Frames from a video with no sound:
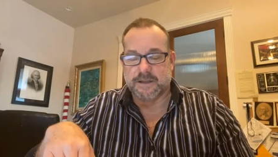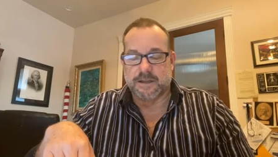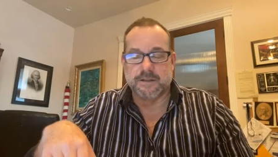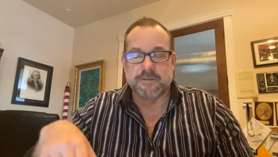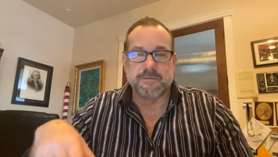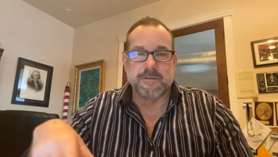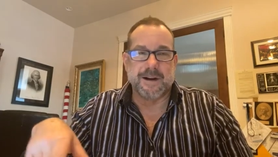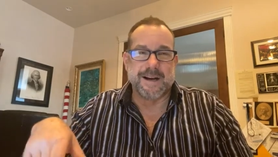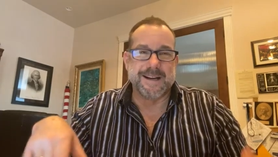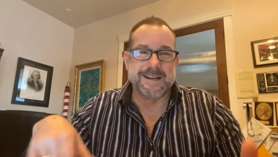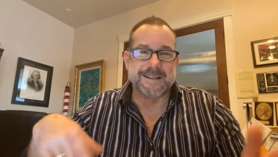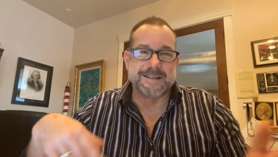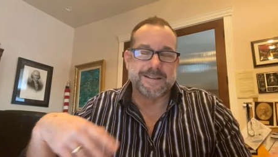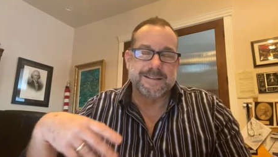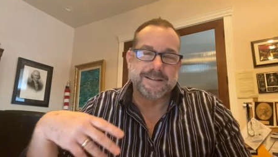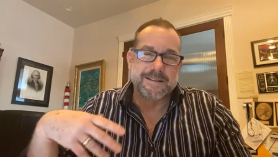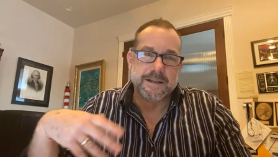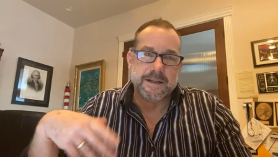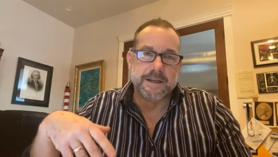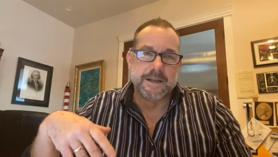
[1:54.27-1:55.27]

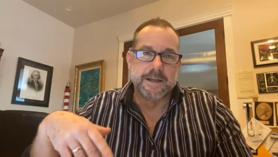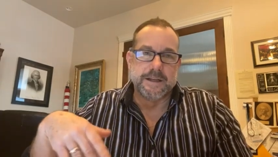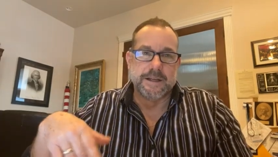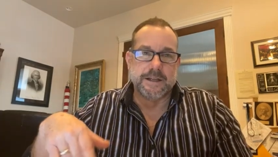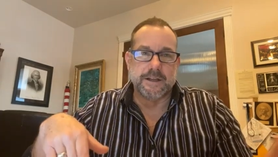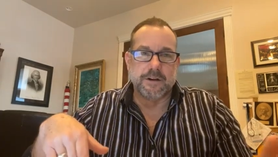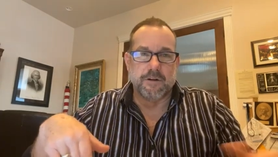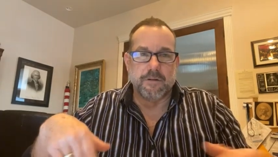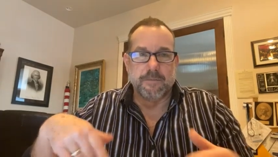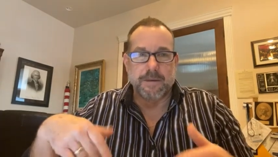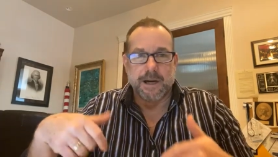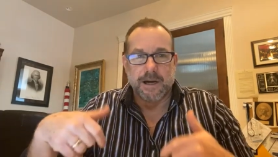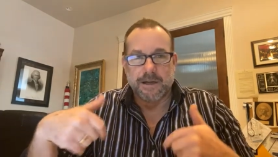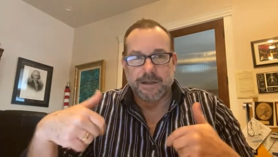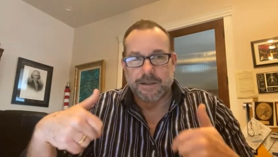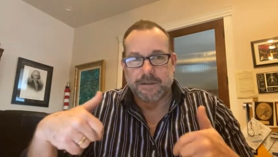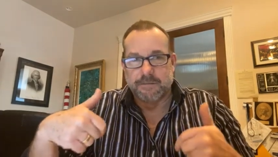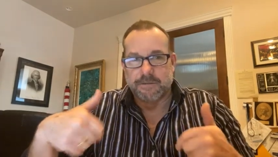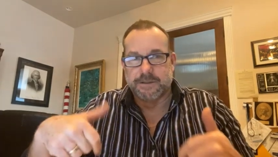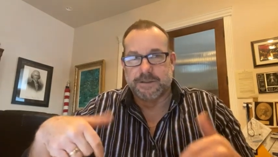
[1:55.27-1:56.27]
Otherwise, you know,
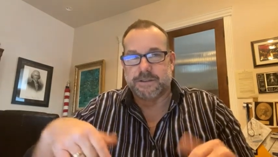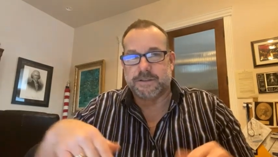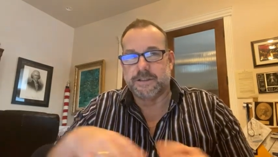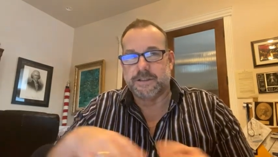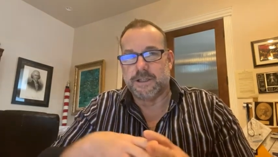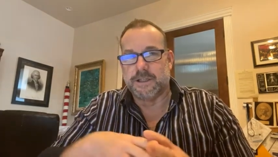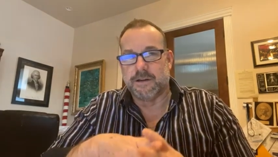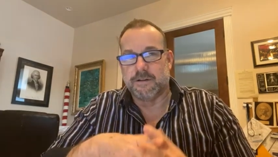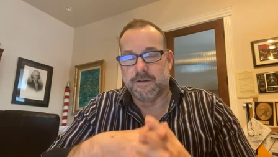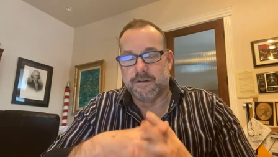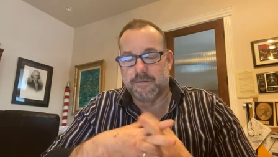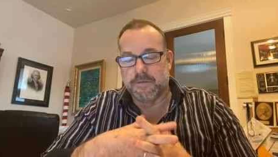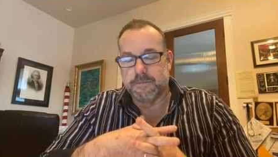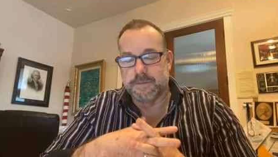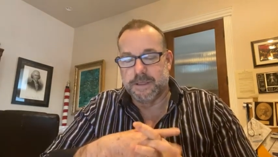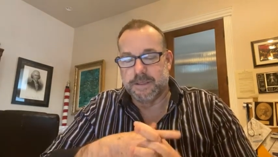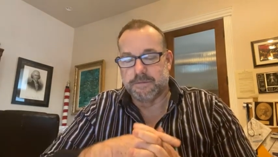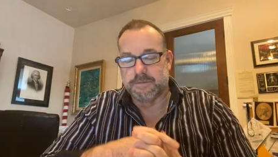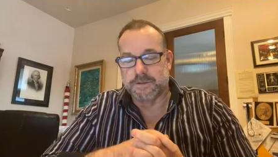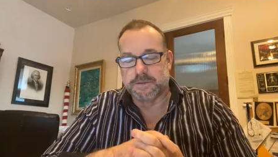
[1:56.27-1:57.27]
America was, you know,
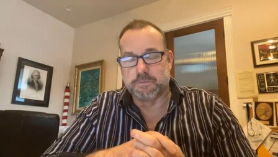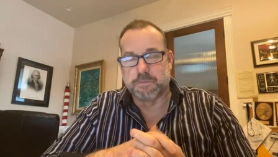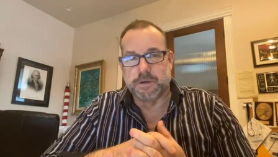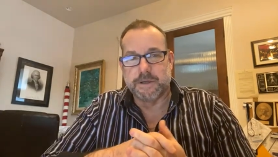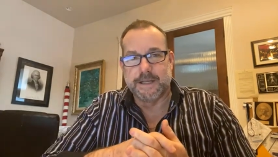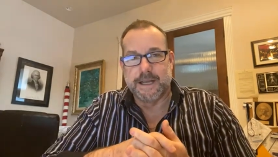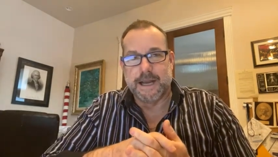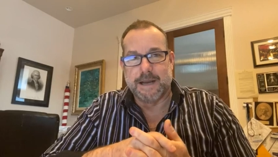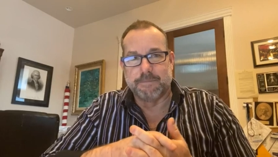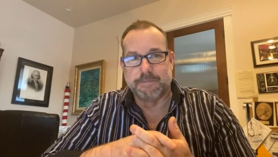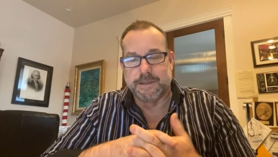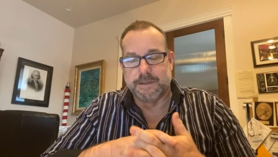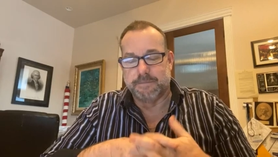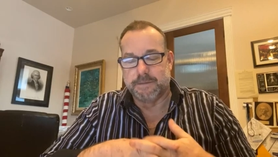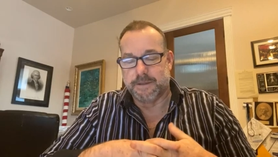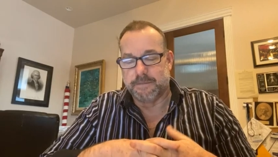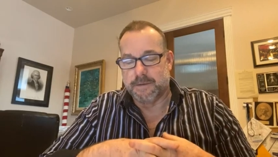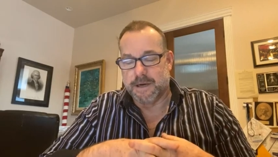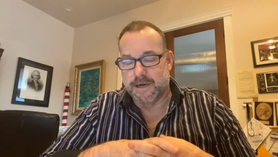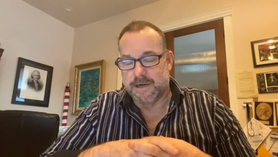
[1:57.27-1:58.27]
everybody was pretty happy to
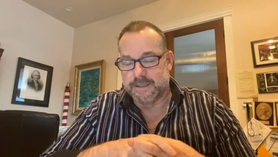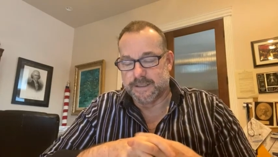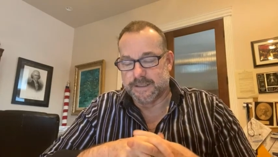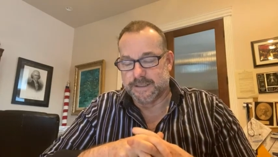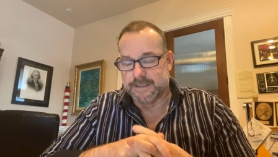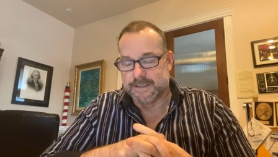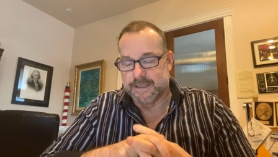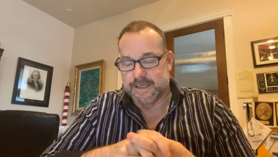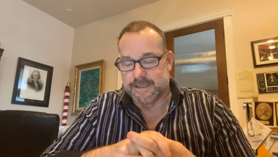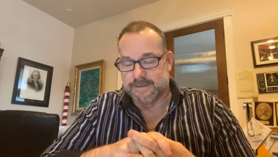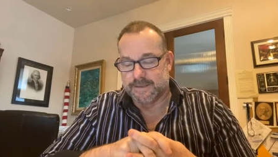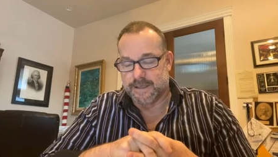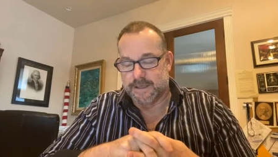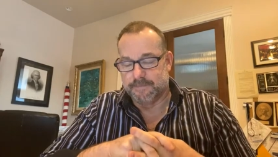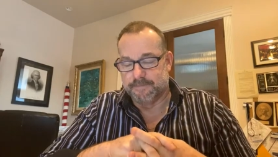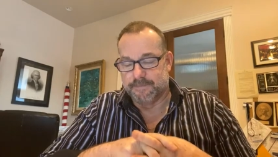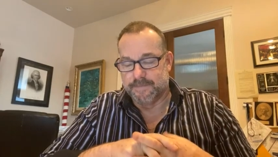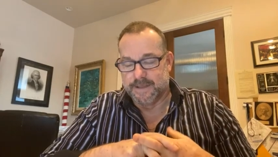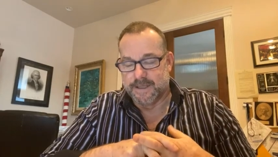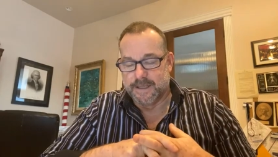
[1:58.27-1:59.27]
be American at that
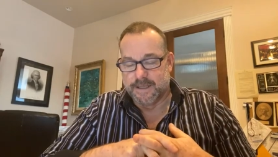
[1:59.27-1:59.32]
time.